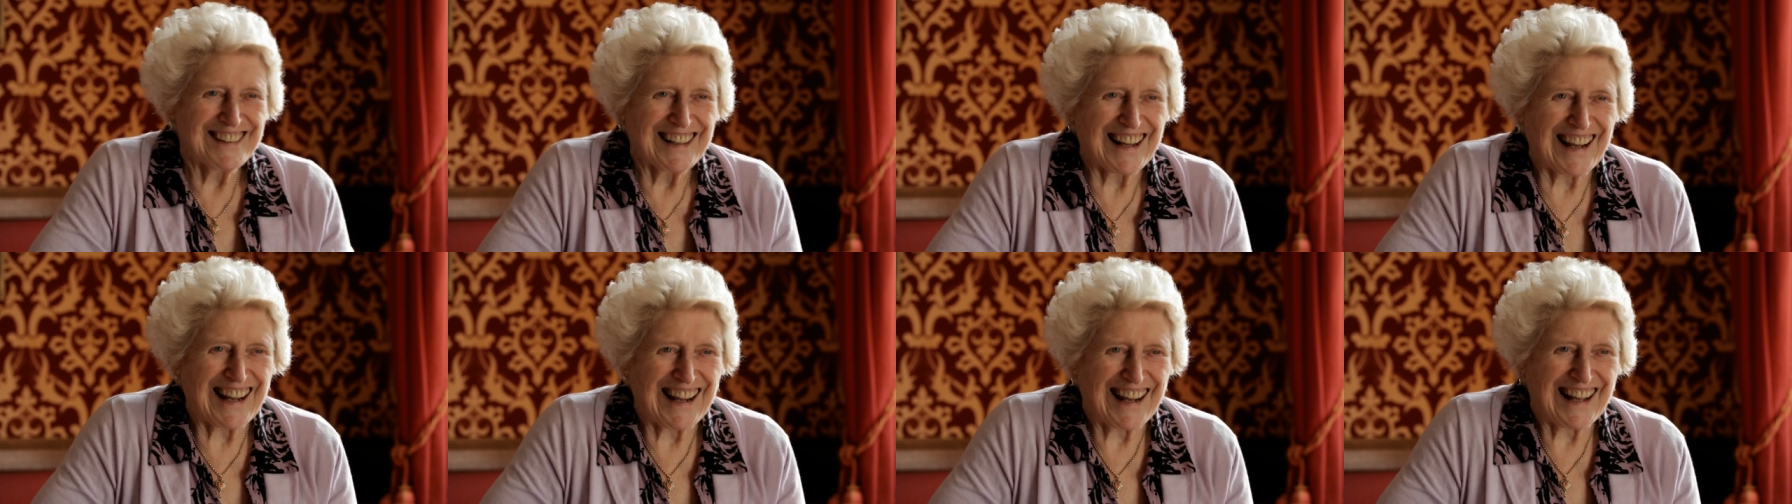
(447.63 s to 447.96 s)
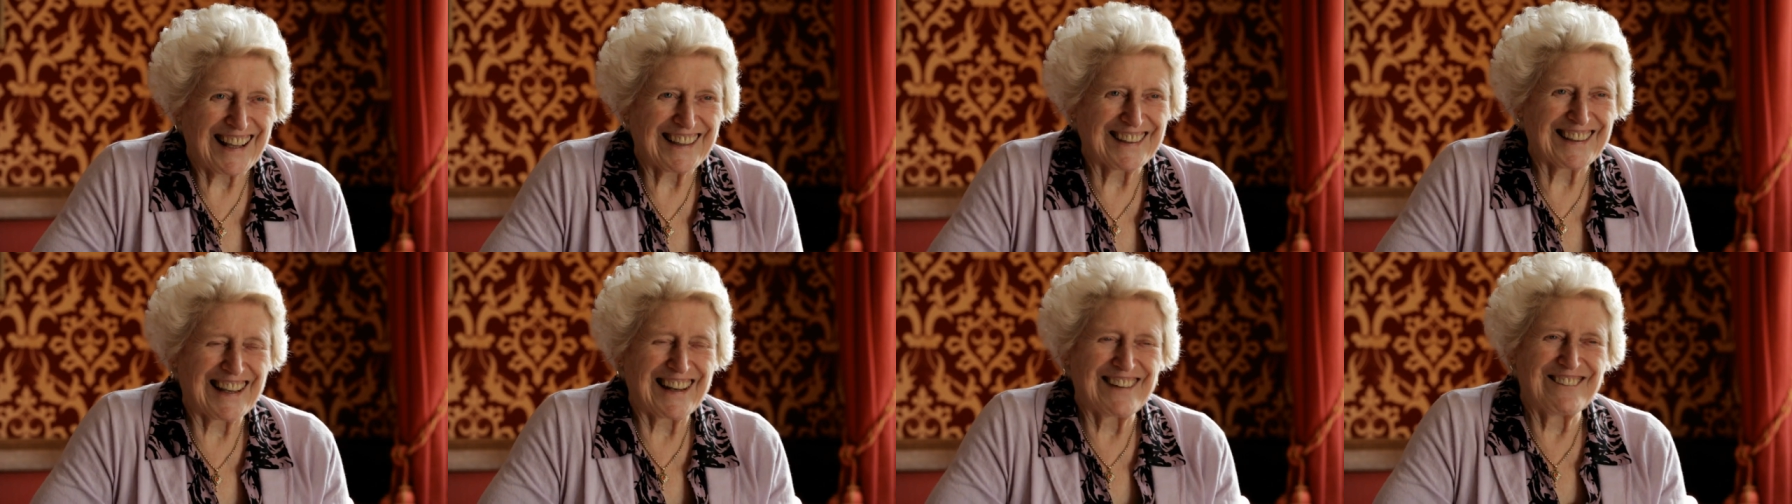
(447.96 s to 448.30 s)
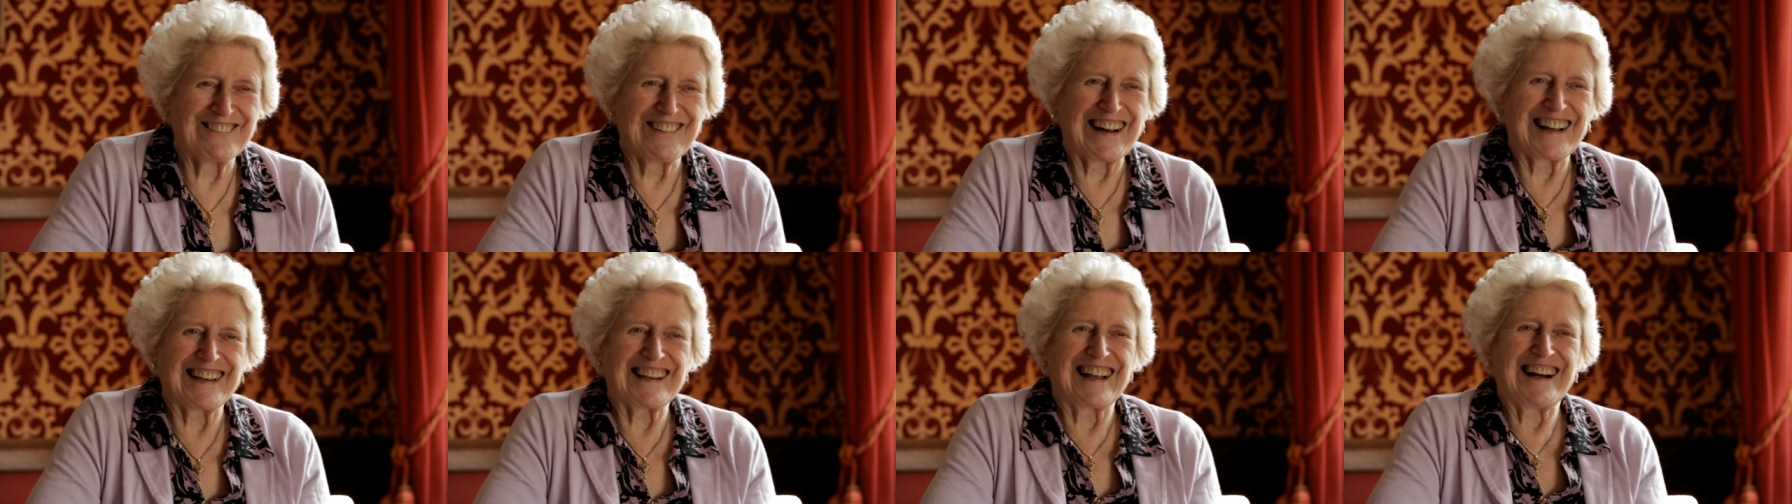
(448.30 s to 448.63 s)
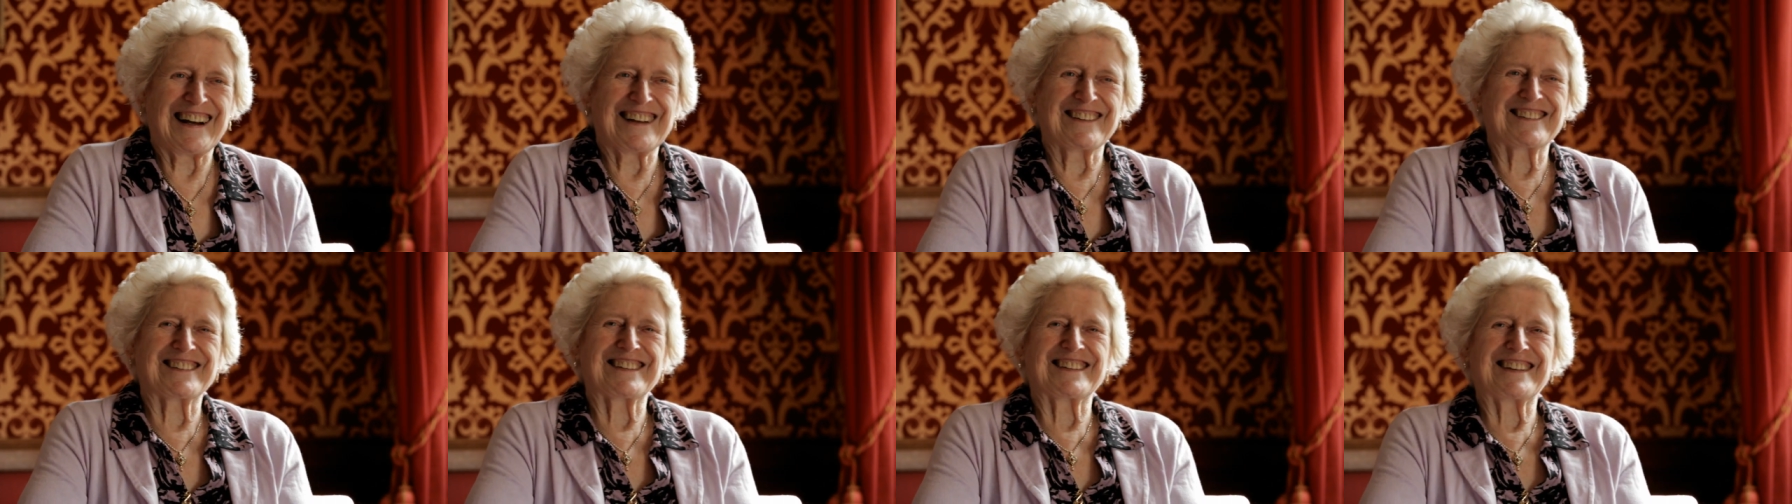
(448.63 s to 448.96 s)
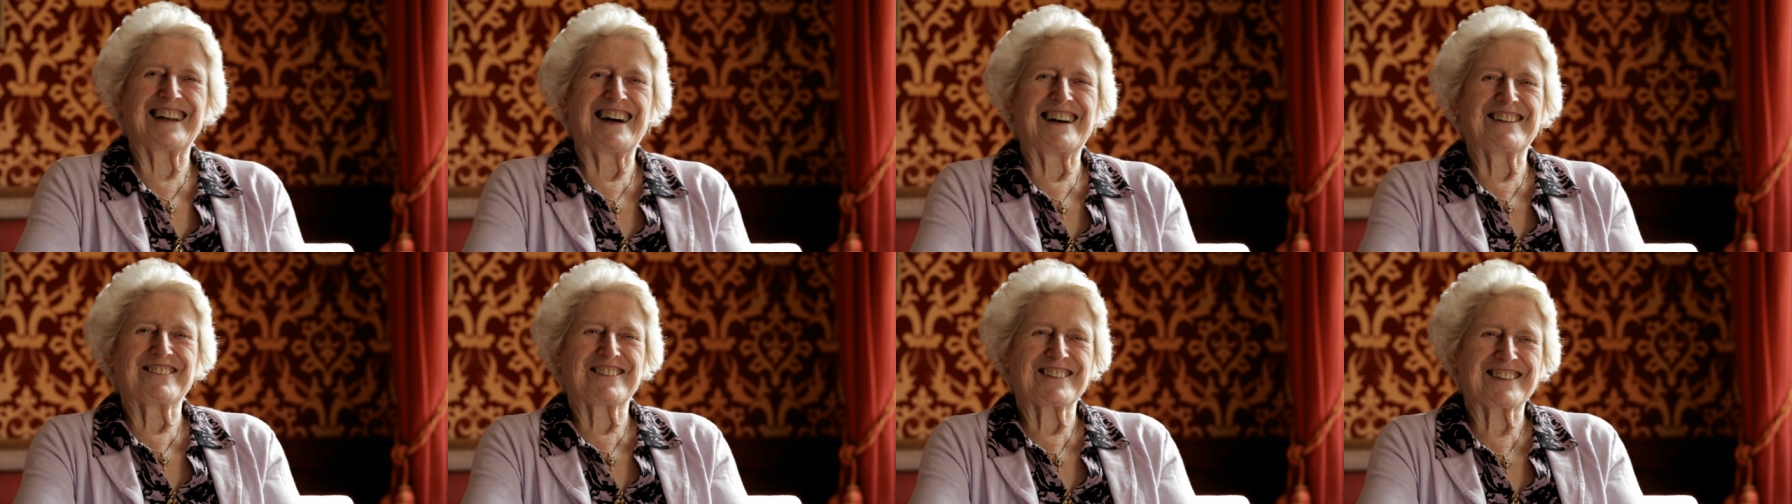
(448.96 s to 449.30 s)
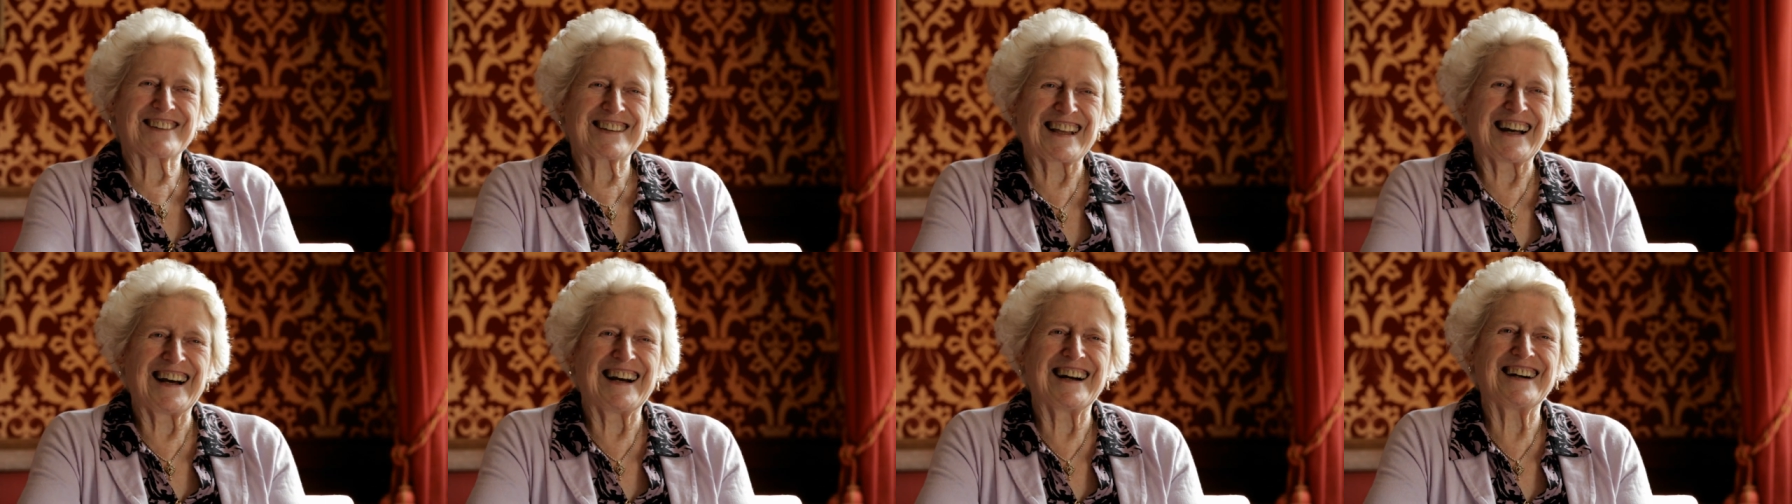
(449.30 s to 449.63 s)
and they realised that I was
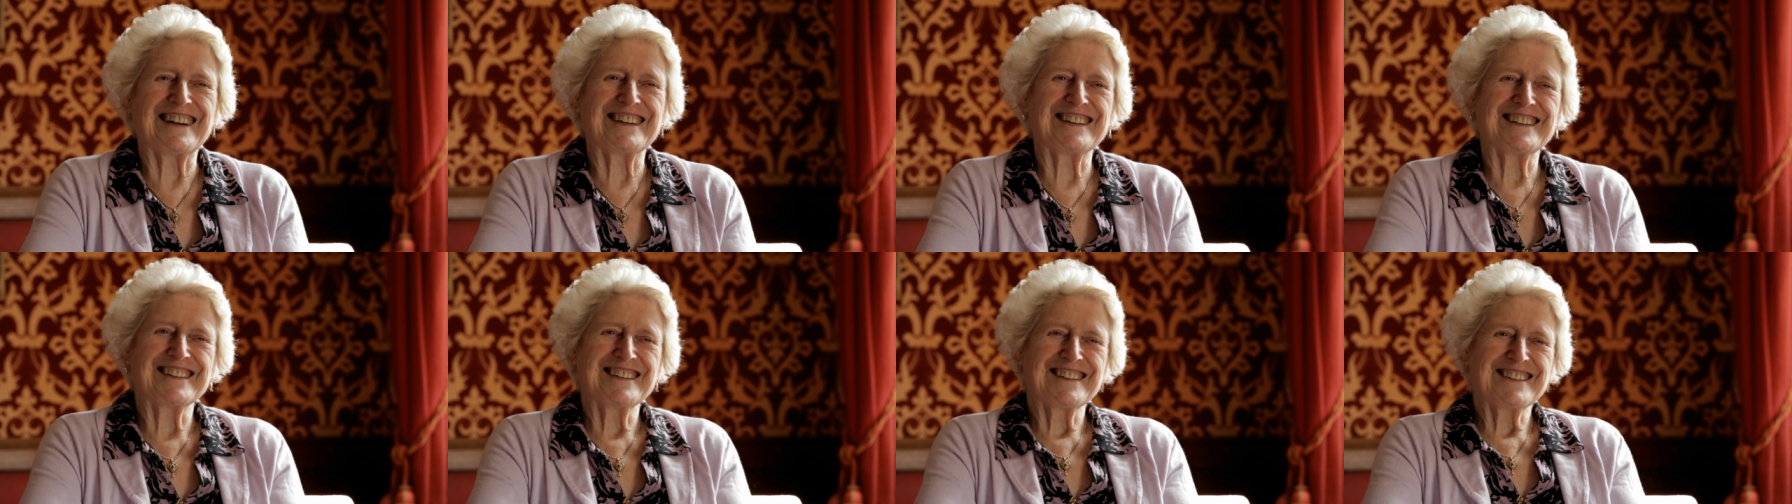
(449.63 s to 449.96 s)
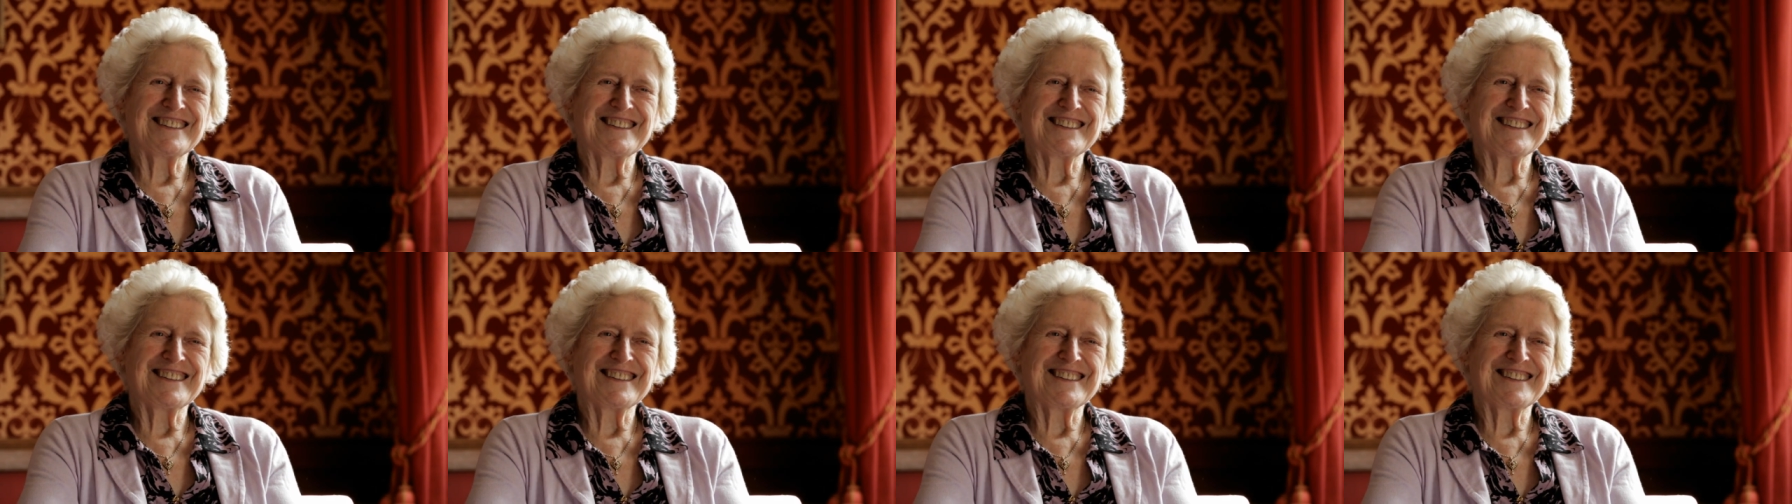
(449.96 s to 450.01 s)
there.